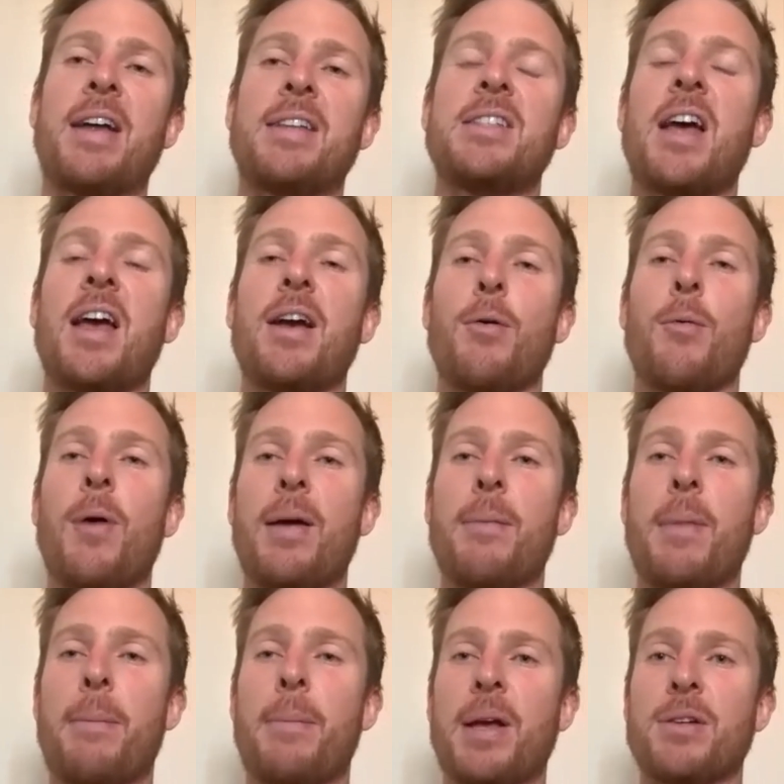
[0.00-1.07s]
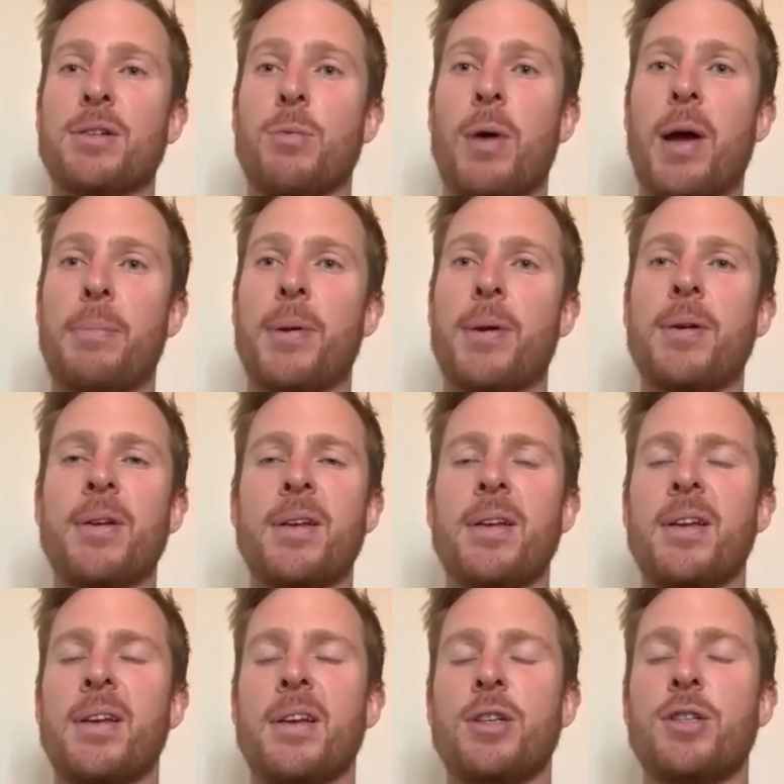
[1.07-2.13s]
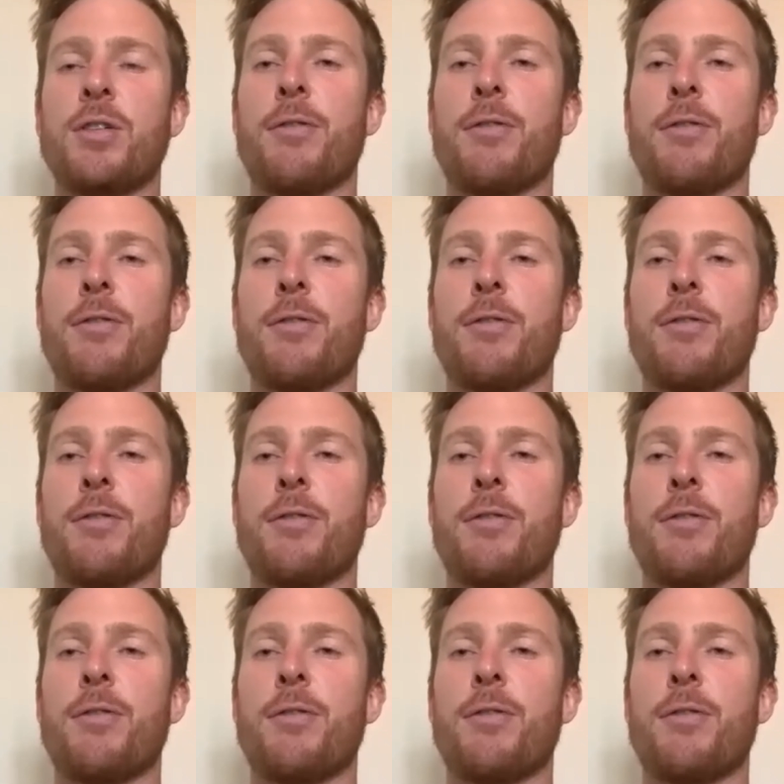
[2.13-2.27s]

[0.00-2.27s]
take away my biggest weapon. So